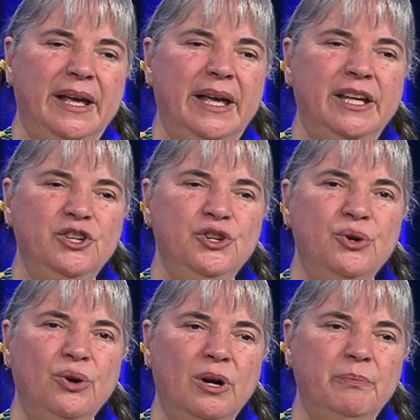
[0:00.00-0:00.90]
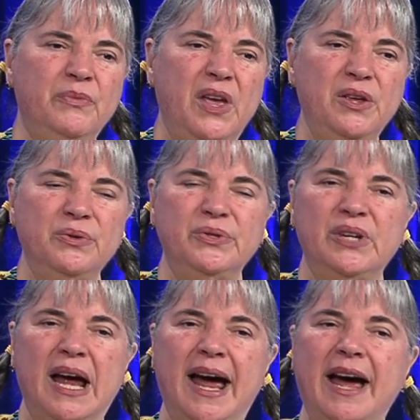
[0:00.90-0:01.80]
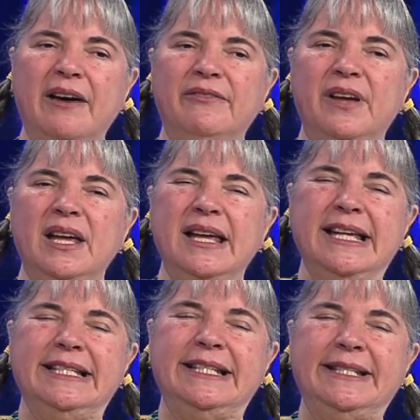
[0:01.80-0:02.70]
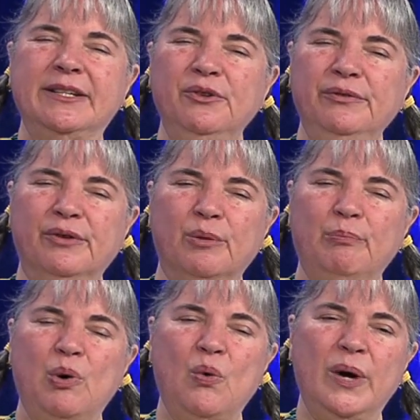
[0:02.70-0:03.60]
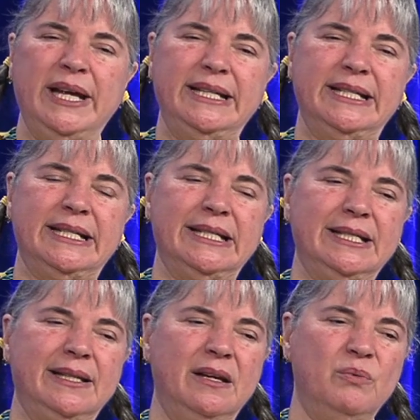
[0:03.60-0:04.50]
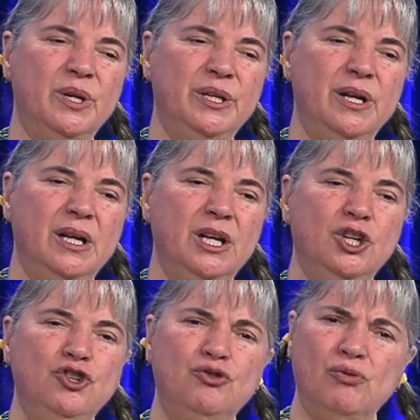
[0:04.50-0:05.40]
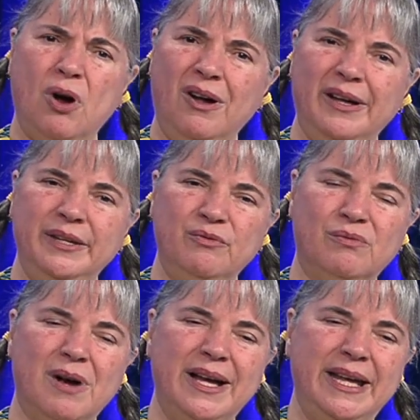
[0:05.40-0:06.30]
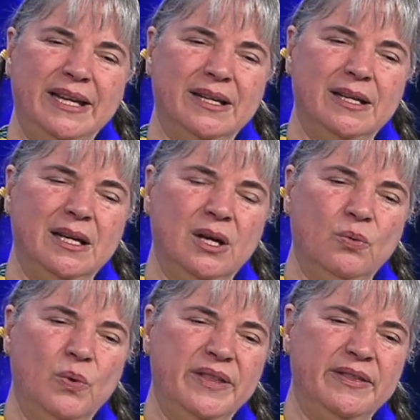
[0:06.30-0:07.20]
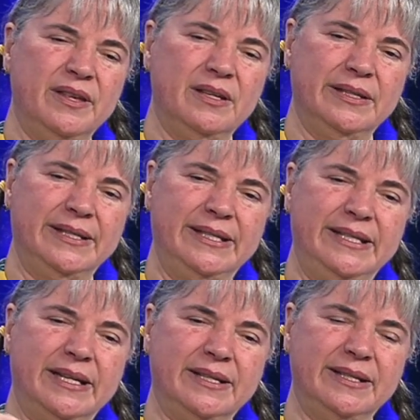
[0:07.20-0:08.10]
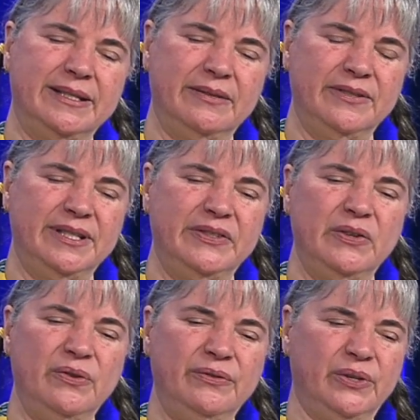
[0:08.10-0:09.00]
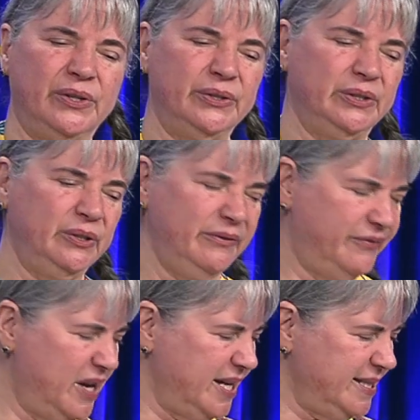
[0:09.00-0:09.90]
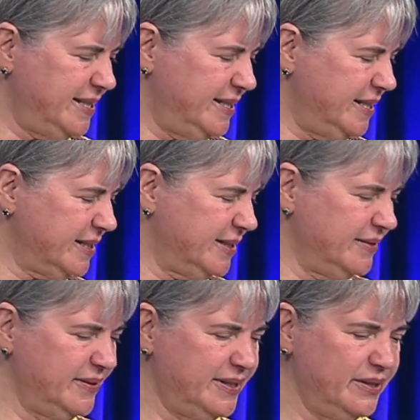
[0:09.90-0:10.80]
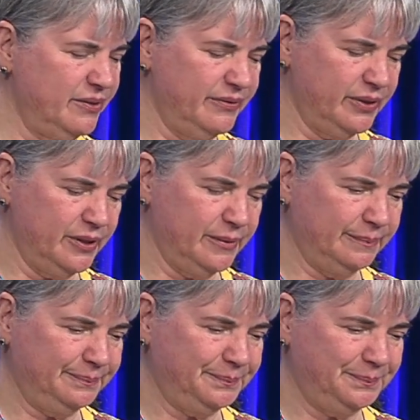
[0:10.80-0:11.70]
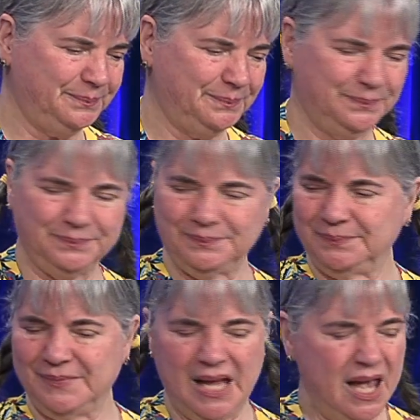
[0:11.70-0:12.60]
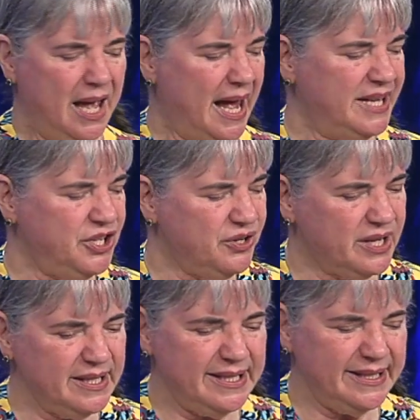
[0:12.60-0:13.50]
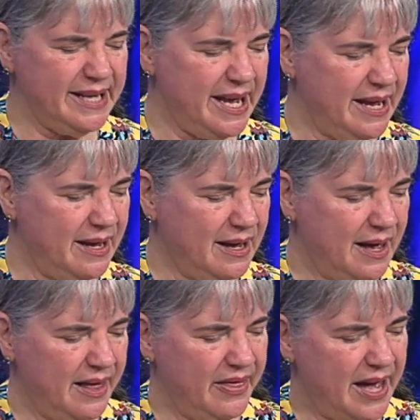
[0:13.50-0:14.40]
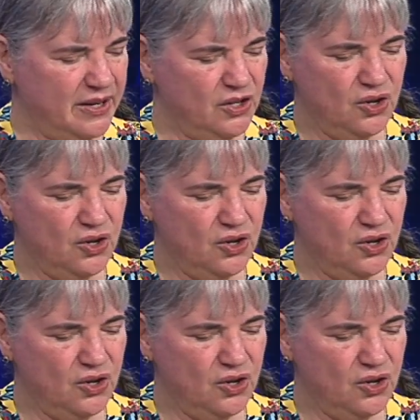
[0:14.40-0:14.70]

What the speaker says: in Europe, they used to have silver point. They would draw and write with sticks of silver, little fine sticks of silver. As you can see, that